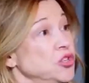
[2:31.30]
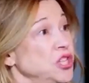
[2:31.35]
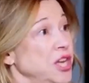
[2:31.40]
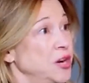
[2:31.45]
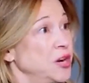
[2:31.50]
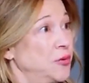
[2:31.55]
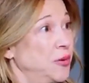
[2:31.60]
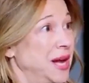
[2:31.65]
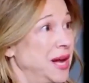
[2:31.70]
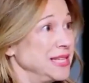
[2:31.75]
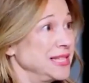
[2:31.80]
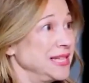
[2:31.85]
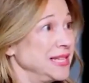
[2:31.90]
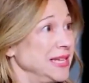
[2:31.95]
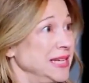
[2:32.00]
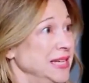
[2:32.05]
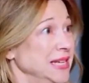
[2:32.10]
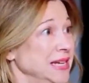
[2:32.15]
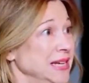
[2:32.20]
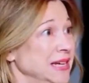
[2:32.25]

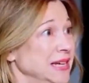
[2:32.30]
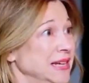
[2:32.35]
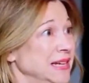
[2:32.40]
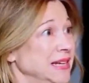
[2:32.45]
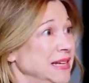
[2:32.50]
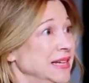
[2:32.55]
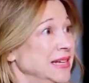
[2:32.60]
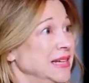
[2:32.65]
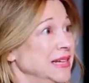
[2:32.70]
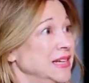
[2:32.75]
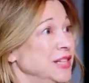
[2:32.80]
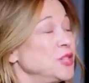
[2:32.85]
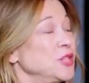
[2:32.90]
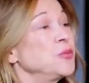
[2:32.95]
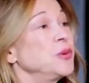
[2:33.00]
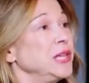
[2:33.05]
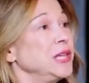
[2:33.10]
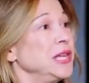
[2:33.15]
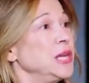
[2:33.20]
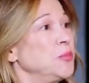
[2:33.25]
generosity is
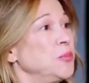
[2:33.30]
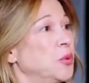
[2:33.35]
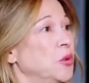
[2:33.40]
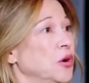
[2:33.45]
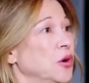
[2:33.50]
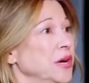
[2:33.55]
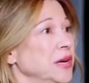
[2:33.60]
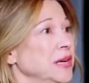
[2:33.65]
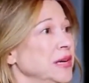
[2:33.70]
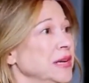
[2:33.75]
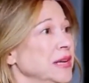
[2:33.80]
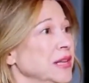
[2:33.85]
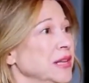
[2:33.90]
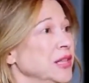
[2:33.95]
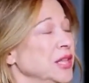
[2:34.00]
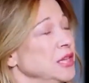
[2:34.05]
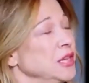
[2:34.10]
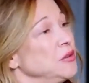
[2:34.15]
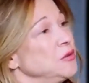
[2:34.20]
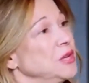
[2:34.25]
really important,
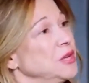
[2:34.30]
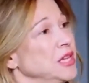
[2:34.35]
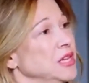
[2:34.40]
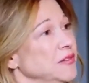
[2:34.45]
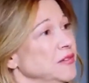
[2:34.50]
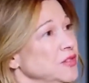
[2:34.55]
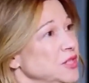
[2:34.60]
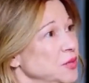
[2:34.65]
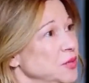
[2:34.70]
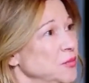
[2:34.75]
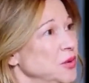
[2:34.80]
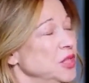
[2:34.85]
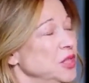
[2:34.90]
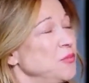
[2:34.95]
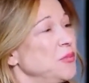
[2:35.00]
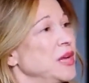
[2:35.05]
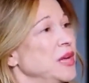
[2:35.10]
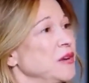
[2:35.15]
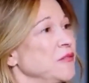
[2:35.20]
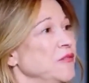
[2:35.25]
that you give someone the
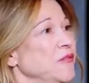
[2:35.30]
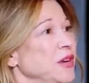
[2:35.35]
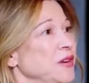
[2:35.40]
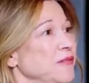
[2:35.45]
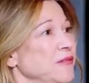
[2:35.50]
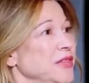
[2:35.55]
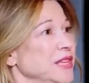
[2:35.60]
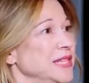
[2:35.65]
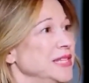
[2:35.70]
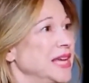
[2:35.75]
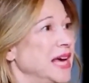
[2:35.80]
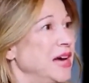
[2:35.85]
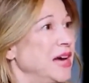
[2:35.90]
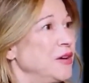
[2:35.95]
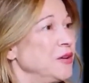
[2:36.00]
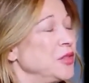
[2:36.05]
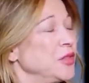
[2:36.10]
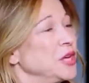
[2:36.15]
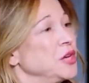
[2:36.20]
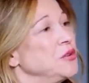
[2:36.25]
benefit of the
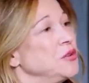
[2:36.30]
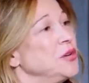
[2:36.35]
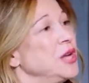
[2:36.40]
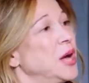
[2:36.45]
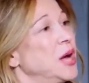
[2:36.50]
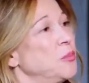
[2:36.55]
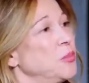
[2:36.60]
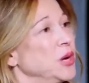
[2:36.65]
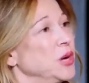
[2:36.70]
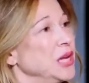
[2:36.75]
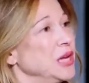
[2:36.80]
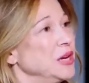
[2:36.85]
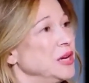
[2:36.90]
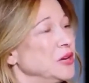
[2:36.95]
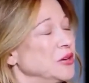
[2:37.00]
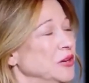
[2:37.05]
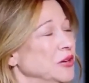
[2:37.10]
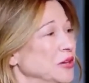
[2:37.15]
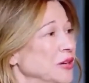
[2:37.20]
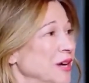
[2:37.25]
doubt, that you're not bringing
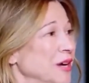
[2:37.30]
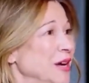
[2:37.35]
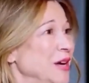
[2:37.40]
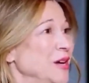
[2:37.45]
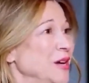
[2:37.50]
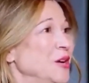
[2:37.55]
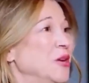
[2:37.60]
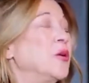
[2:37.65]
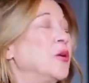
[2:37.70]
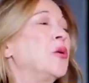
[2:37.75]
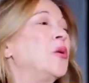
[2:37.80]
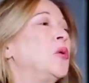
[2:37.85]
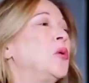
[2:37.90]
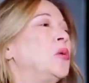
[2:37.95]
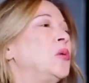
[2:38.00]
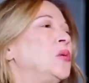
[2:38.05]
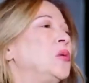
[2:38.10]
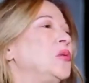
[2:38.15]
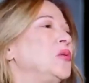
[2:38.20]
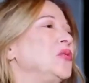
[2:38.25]
your
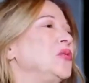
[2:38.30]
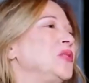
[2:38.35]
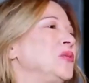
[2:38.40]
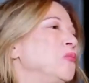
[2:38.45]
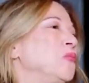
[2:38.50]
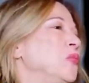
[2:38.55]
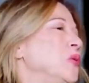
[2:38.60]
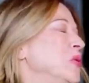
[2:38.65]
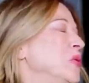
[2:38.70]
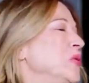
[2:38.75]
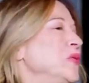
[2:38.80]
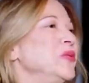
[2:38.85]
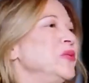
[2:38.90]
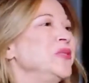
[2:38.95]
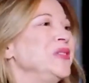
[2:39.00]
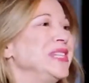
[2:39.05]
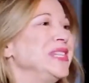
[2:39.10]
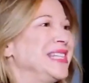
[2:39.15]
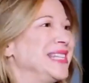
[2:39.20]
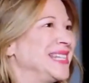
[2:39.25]
old
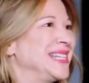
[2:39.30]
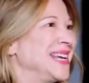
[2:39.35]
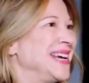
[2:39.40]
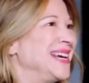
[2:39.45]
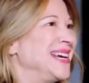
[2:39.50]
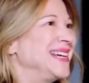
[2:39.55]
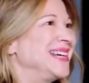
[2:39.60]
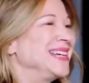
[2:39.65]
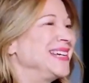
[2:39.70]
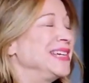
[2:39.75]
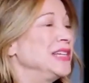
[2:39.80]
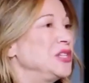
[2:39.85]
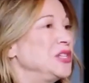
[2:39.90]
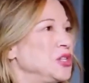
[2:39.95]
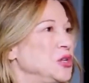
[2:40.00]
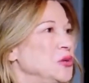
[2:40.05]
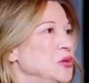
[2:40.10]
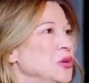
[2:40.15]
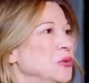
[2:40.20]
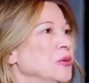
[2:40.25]
wounds
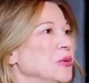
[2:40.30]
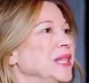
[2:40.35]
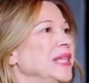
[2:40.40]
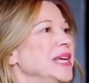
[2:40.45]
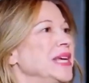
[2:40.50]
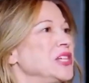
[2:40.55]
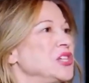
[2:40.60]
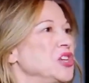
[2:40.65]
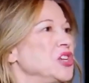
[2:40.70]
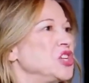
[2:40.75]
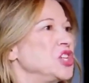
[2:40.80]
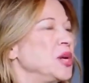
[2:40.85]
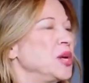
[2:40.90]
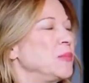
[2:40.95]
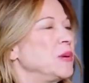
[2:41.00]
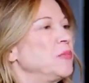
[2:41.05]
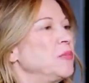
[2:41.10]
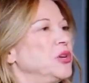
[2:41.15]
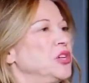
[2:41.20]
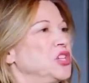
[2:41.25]
into the relationship
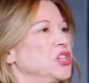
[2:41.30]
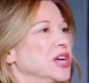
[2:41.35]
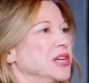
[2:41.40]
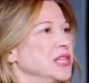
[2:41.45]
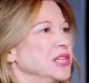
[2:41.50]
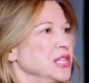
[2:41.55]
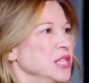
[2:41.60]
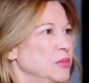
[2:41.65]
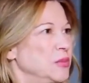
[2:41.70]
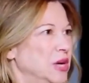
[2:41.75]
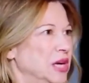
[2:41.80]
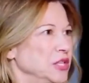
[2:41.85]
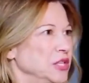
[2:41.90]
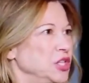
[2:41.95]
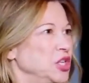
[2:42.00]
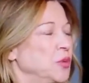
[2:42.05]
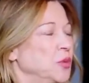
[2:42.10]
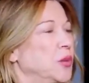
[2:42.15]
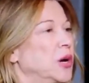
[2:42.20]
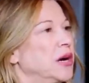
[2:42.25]
and projecting them
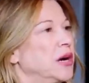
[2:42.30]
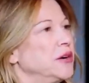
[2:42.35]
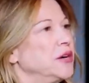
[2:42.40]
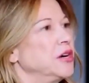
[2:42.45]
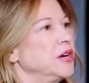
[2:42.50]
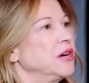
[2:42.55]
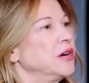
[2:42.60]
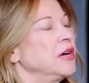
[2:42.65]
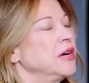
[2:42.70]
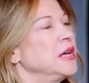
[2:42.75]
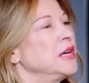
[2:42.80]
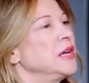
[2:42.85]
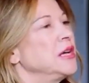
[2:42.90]
onto your partner.